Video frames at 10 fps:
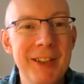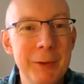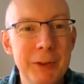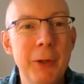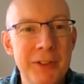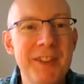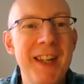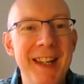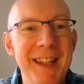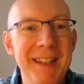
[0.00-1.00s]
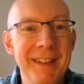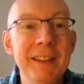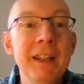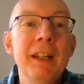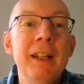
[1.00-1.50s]
So cost that
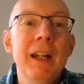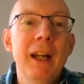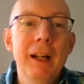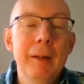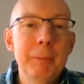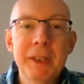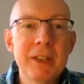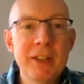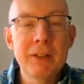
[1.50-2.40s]
in um, because